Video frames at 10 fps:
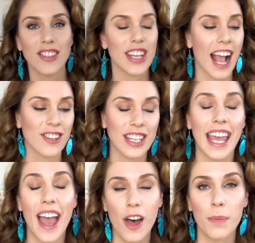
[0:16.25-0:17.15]
and she actually
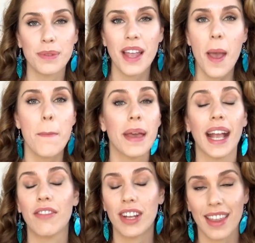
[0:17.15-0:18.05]
helped
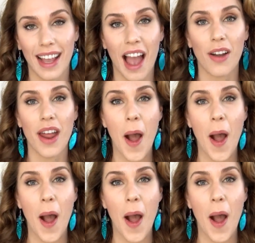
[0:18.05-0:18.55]
pick everything out.